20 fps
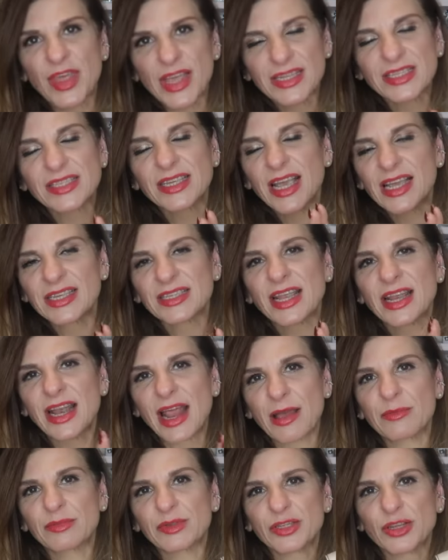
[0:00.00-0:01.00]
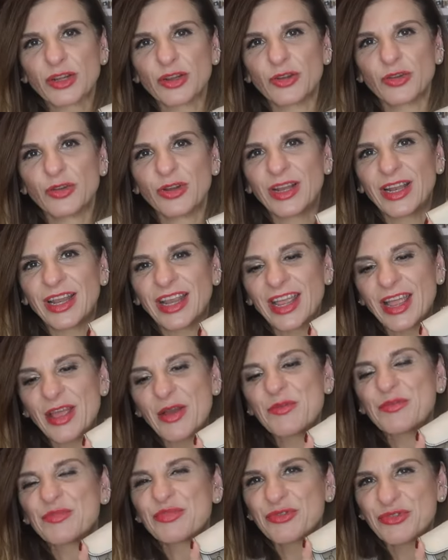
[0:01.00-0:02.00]
this is an absolutely
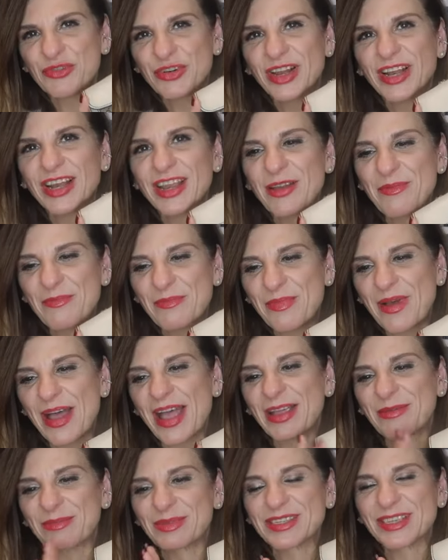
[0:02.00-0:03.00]
brilliant bag,